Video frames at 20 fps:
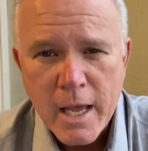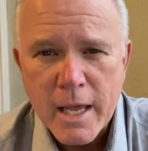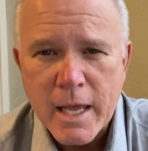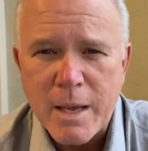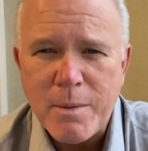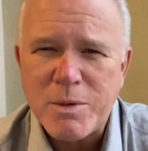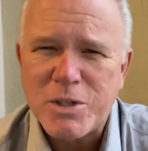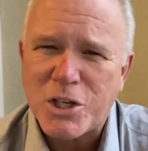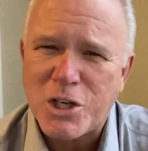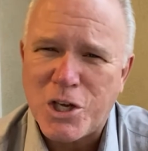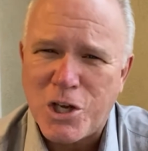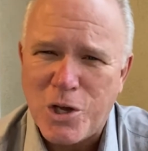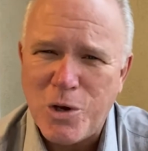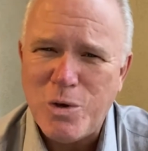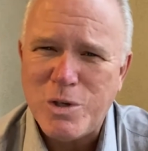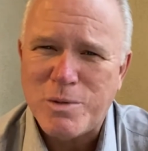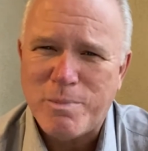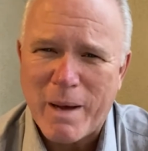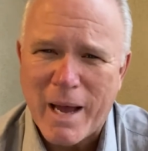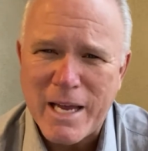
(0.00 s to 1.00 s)
He was
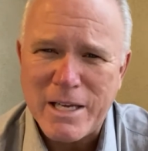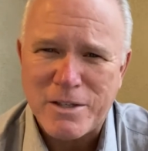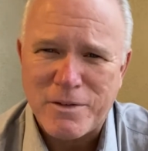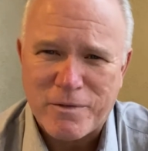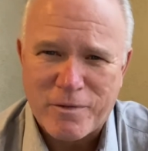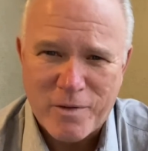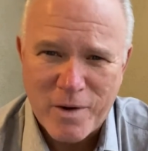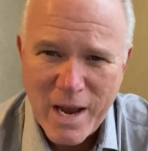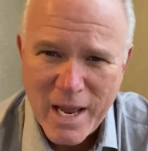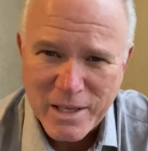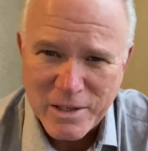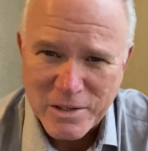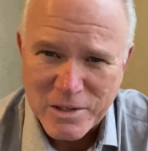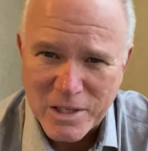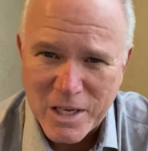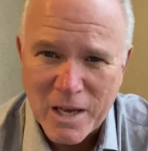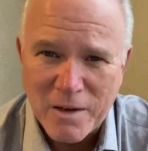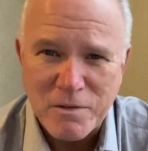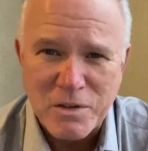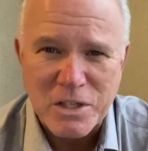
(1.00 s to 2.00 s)
accused by his friends
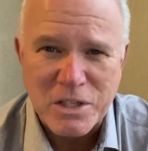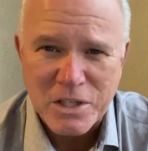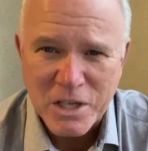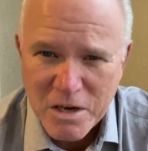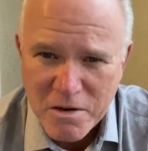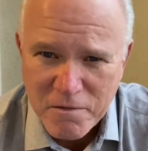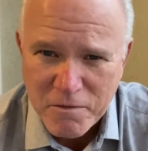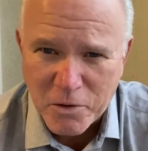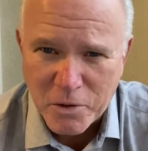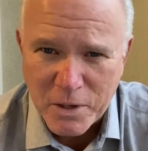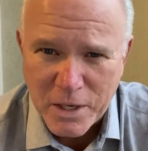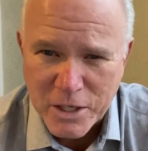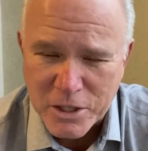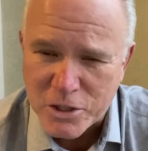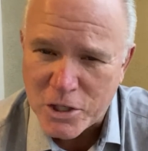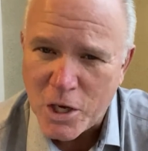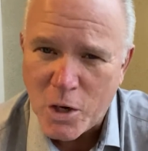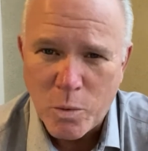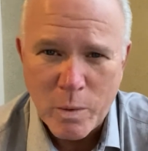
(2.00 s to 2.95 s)
of sinfulness